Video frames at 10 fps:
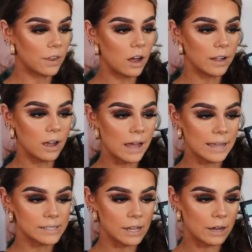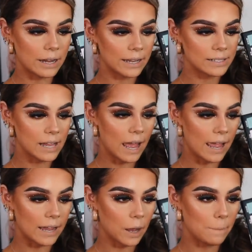for the eye guys I
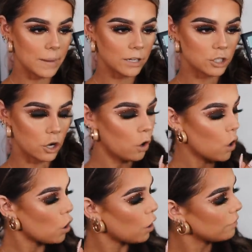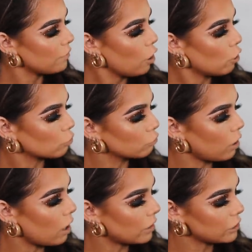take a mixture of
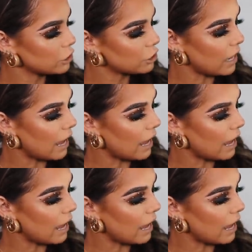ranch